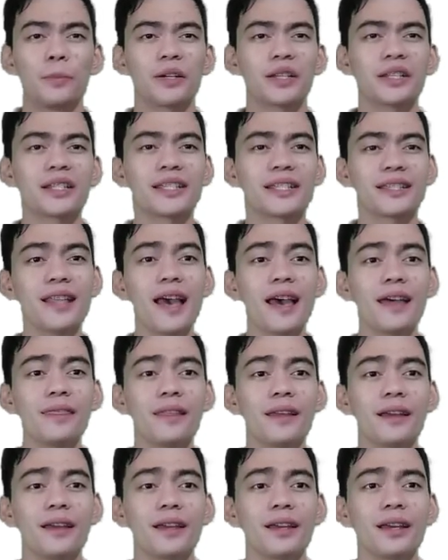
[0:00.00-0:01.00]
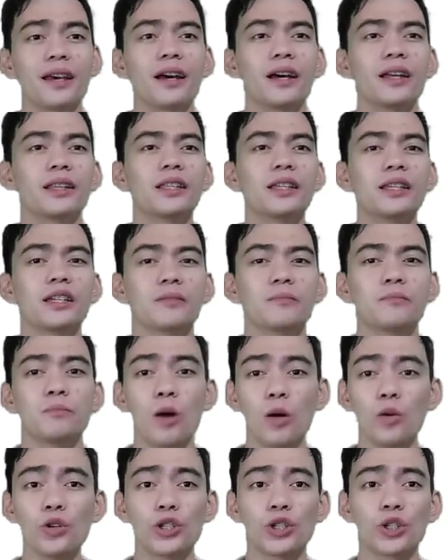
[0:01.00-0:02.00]
but instead, the
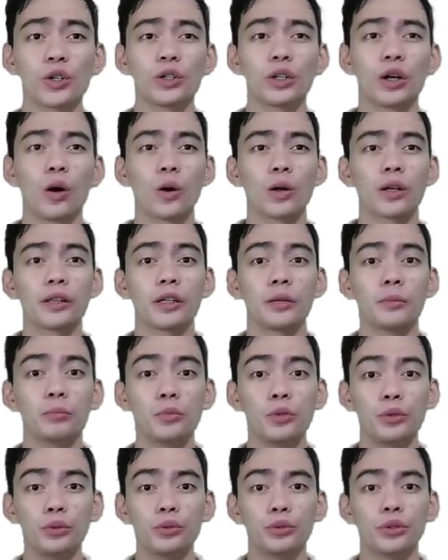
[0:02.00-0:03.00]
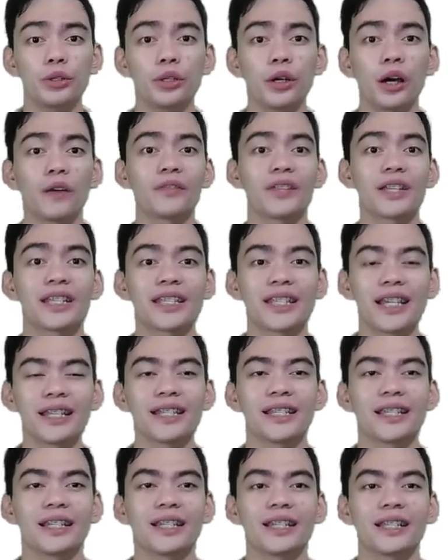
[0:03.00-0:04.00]
emotion or the mood of the
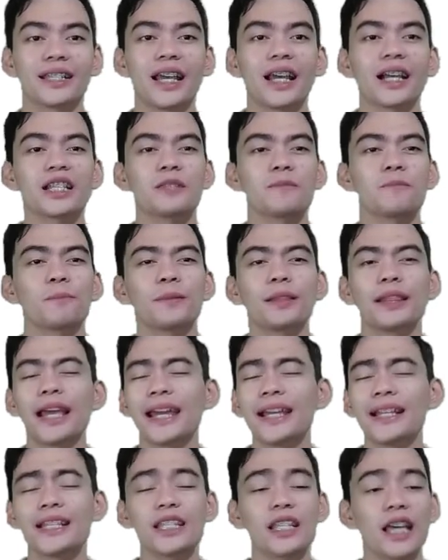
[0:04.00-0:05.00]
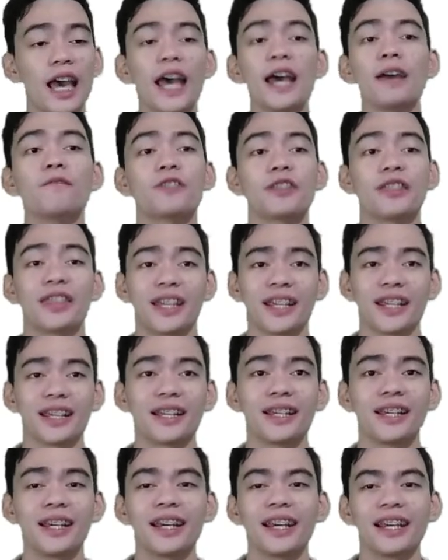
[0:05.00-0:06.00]
sentence explains
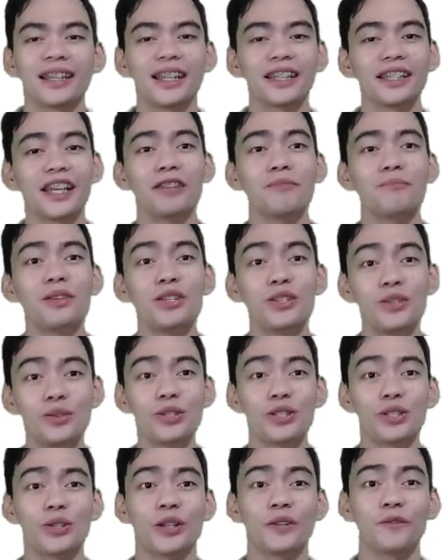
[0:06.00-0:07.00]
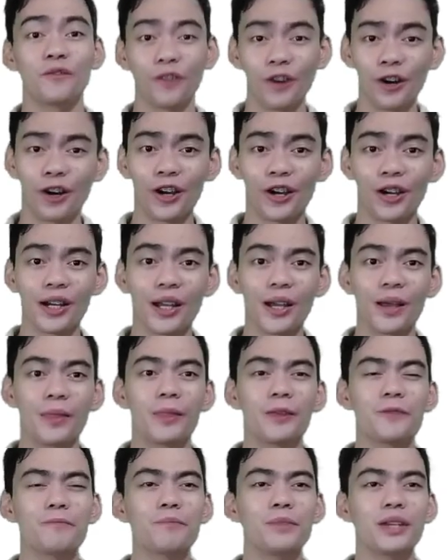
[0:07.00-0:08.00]
everything that can be used to infer
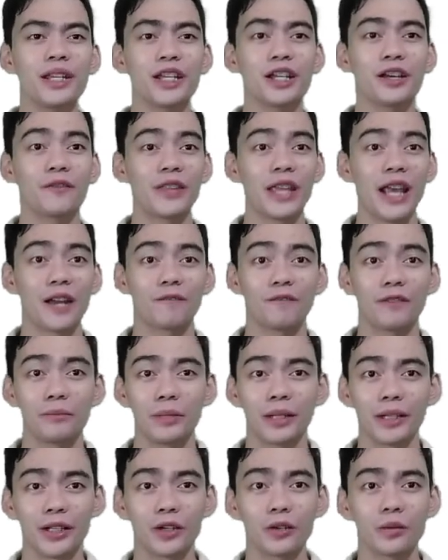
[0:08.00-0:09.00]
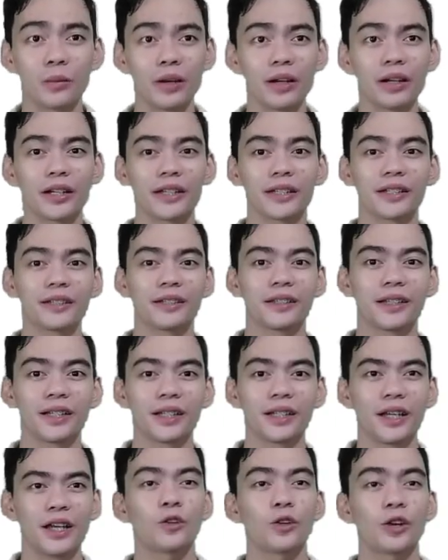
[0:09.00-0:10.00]
the meaning of the unfamiliar word.
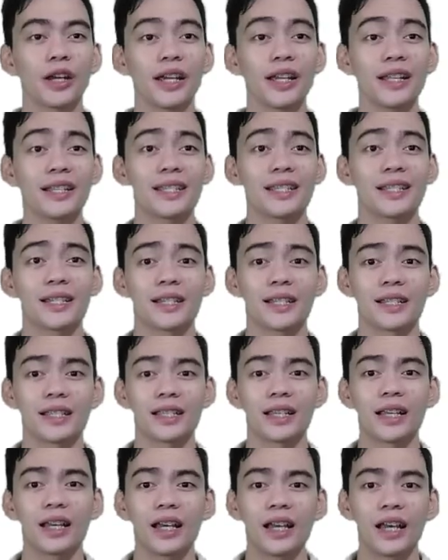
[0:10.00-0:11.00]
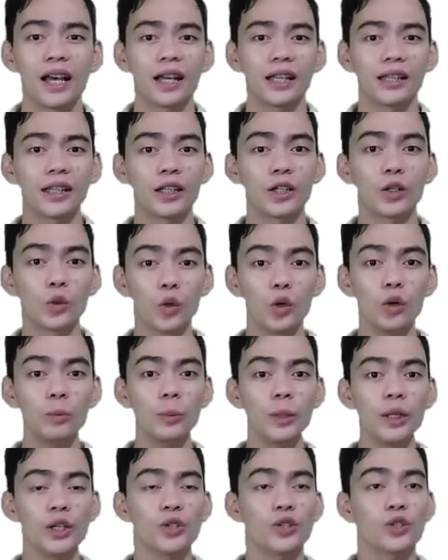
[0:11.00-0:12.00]
For instance, the
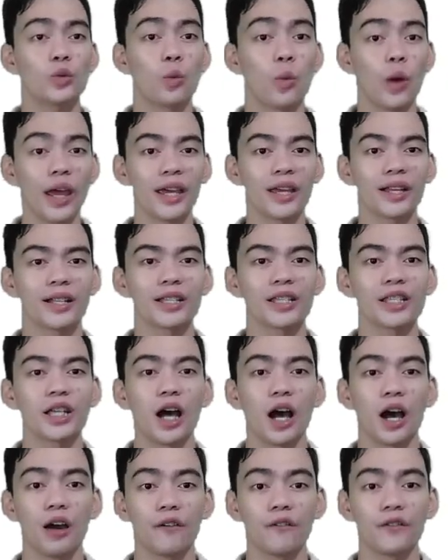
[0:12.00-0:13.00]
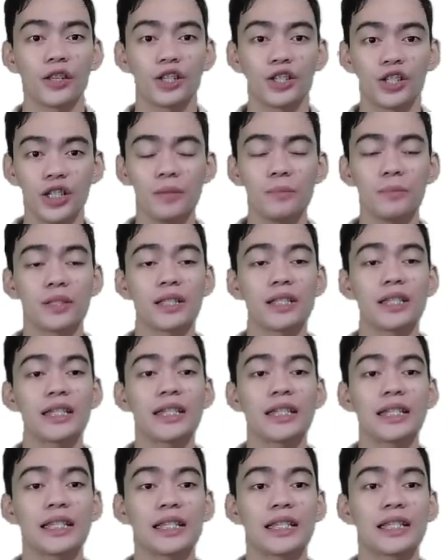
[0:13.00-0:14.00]
lugubrious wails of the
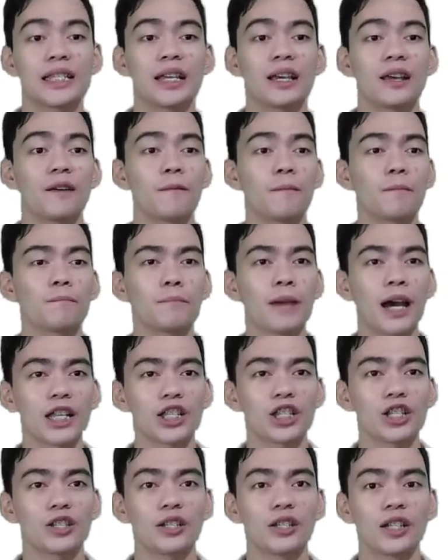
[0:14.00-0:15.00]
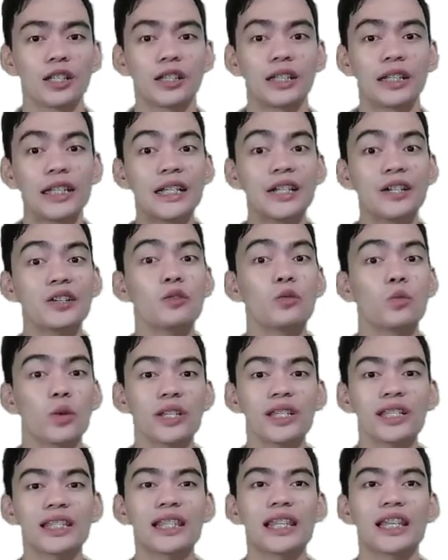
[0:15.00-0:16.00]
gypsies match the dreary
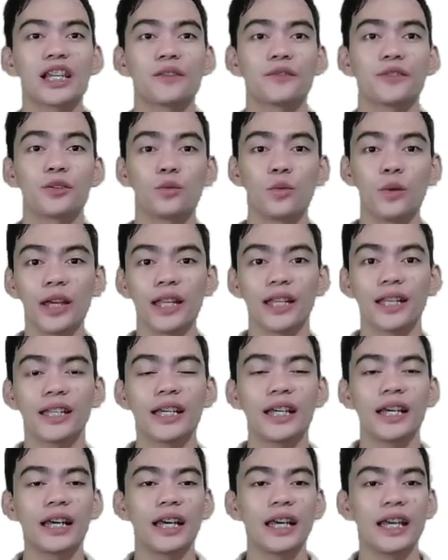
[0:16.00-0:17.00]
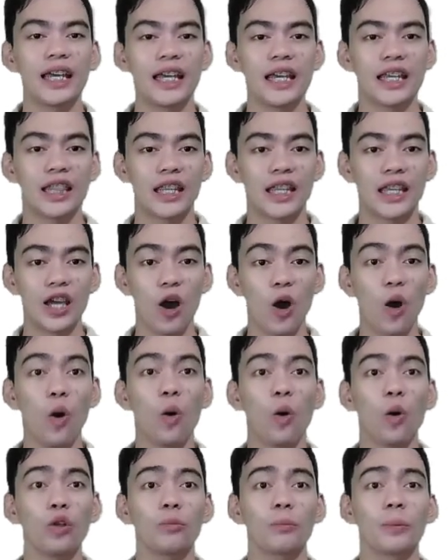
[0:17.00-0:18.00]
whistling of the wind in
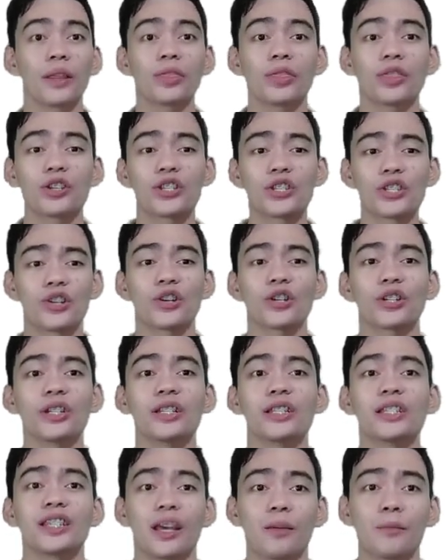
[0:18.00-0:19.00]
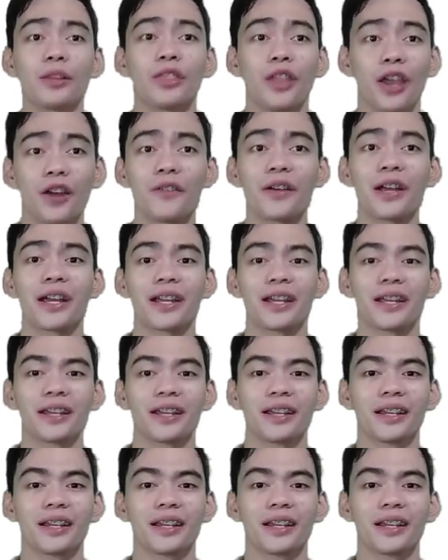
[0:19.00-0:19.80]
the old but deserted cemetery.